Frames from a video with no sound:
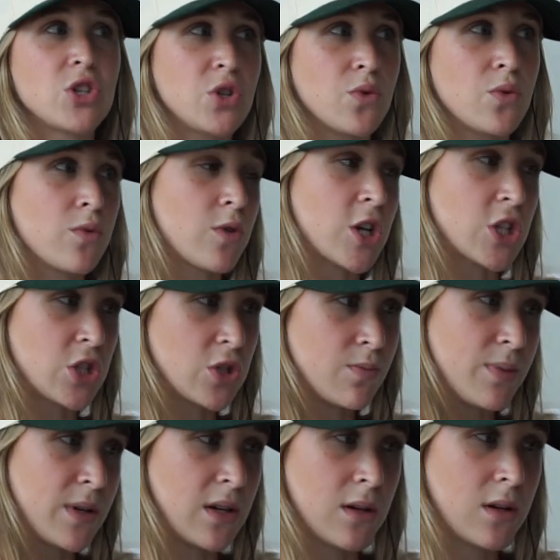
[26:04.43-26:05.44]
to
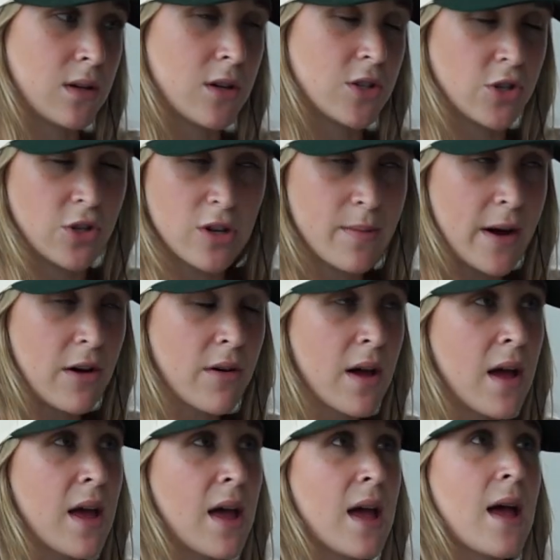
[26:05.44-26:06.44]
be concerned
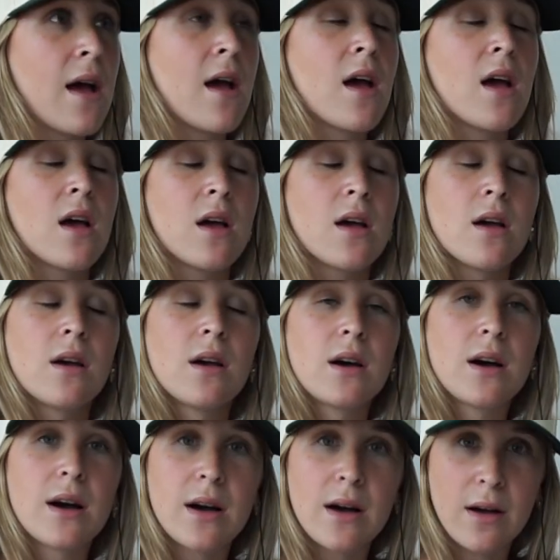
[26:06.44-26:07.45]
about.
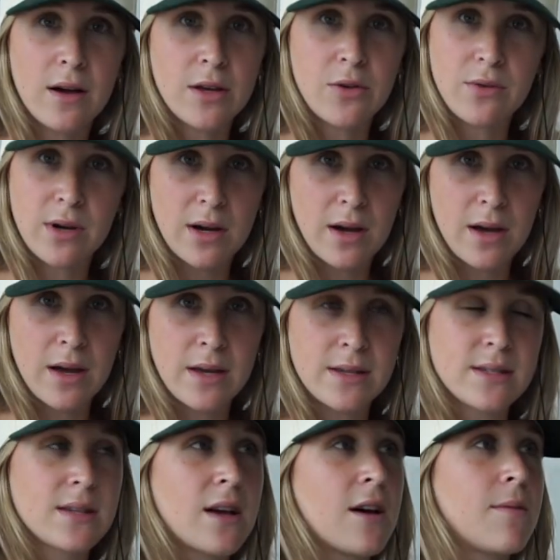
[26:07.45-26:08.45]
You
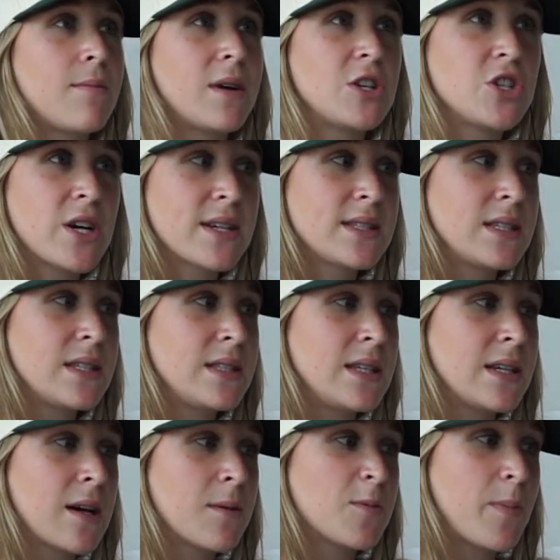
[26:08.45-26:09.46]
guys, my chest
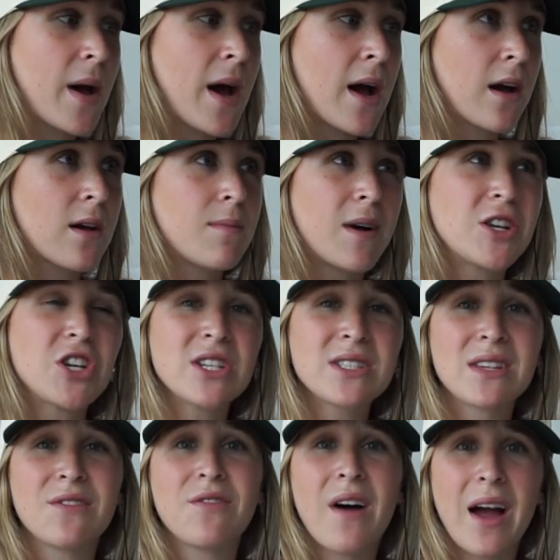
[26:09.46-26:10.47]
CT comes back. My
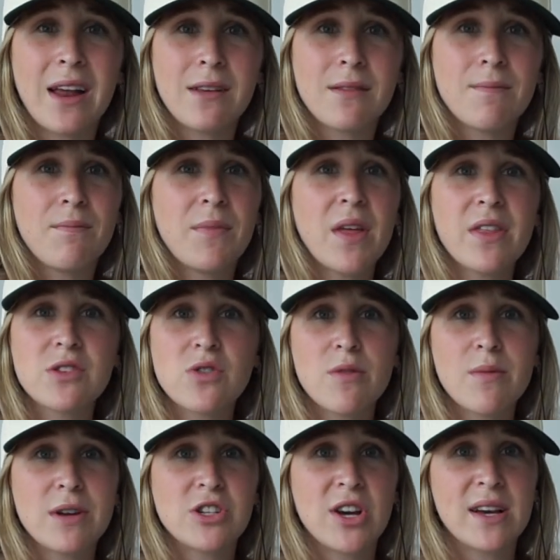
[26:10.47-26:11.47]
chest is fine. Nothing's
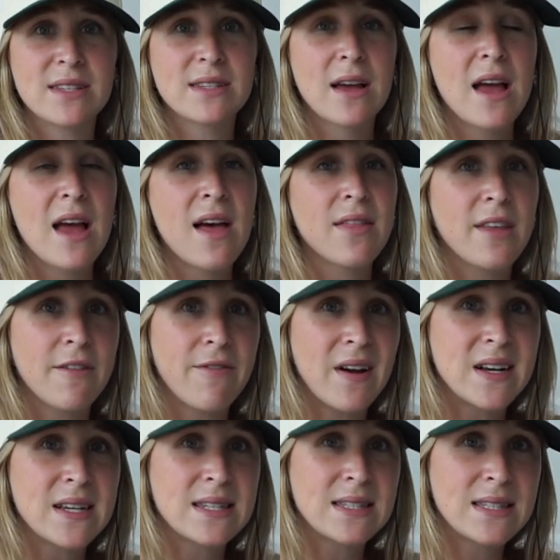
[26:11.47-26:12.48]
wrong with my chest. They
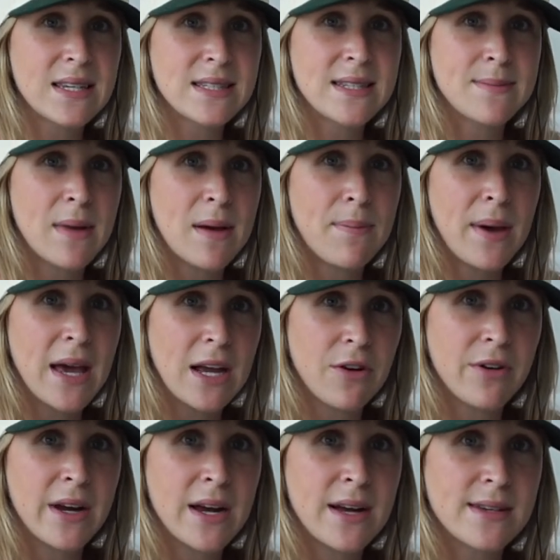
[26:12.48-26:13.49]
find a cyst in my
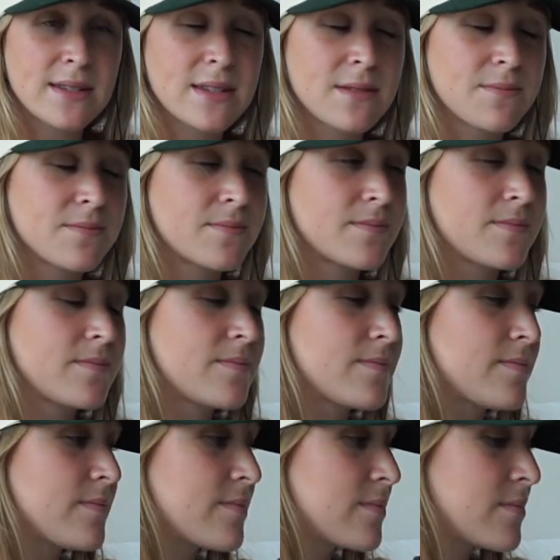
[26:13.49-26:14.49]
pancreas.
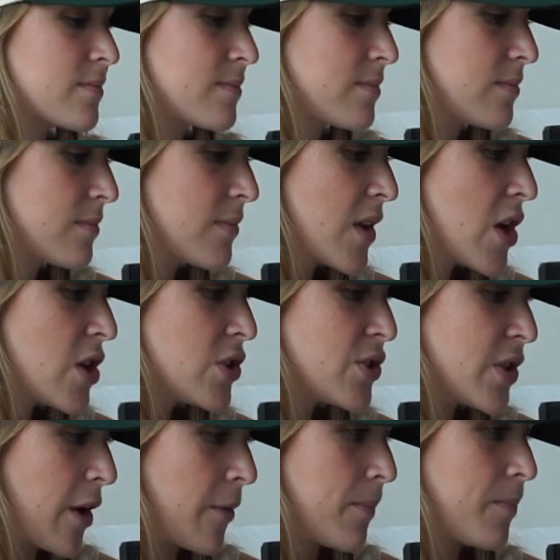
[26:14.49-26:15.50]

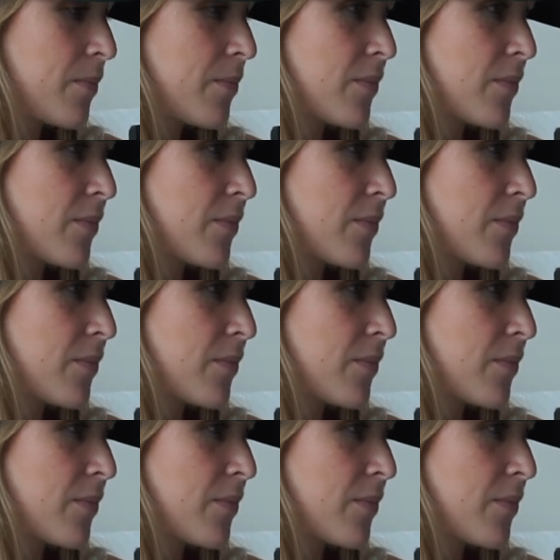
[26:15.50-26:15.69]
So